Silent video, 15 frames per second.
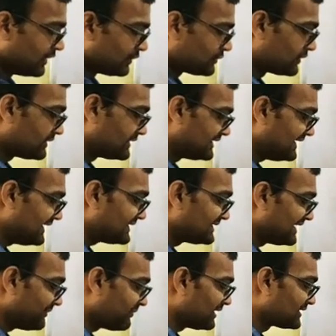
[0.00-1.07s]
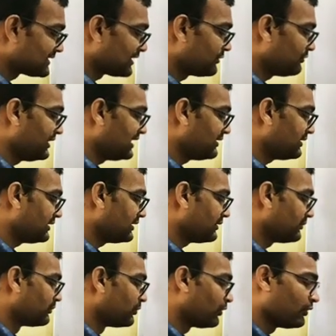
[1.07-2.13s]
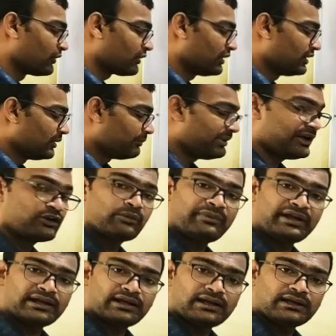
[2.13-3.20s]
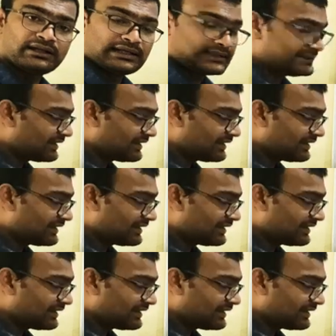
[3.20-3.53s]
So this repulsion will more predominant.